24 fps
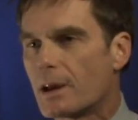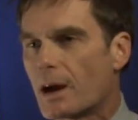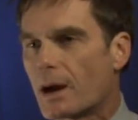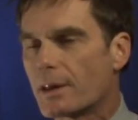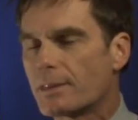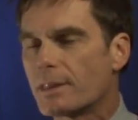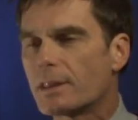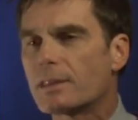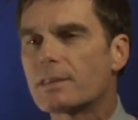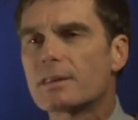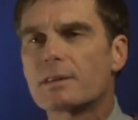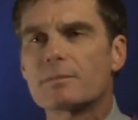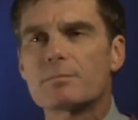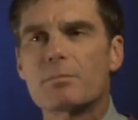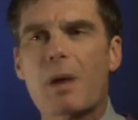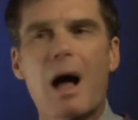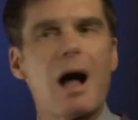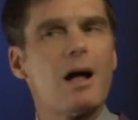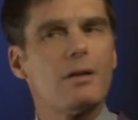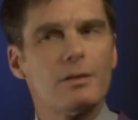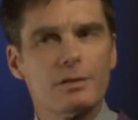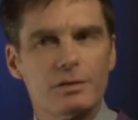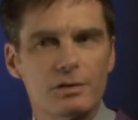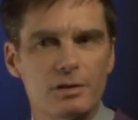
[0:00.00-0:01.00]
I think that
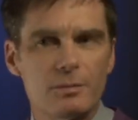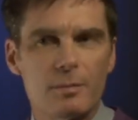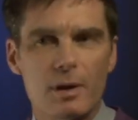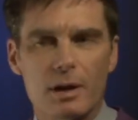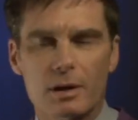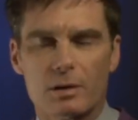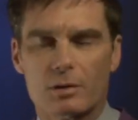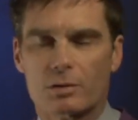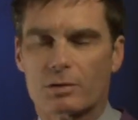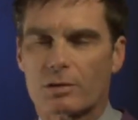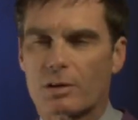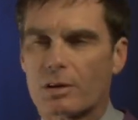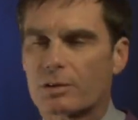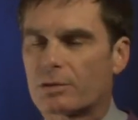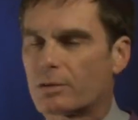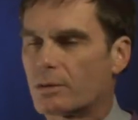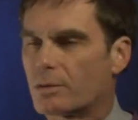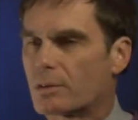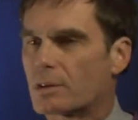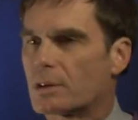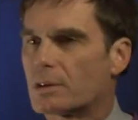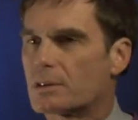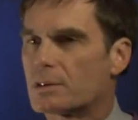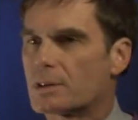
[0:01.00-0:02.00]
policymakers
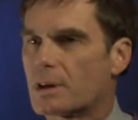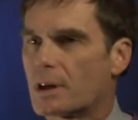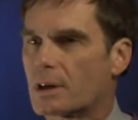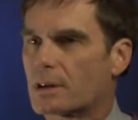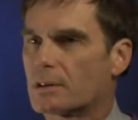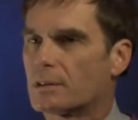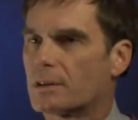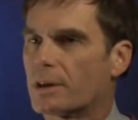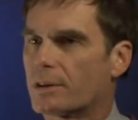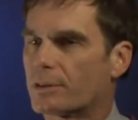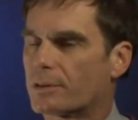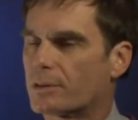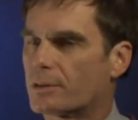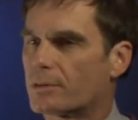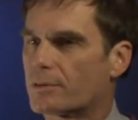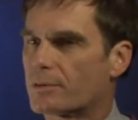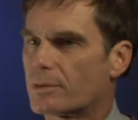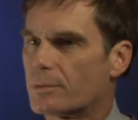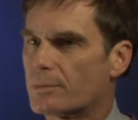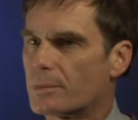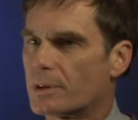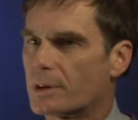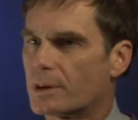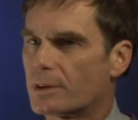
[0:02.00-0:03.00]
also can take a lesson
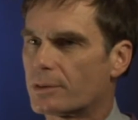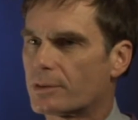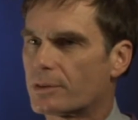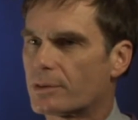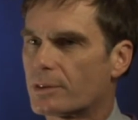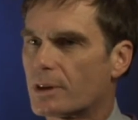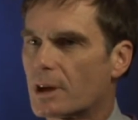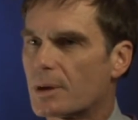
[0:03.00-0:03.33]
from this.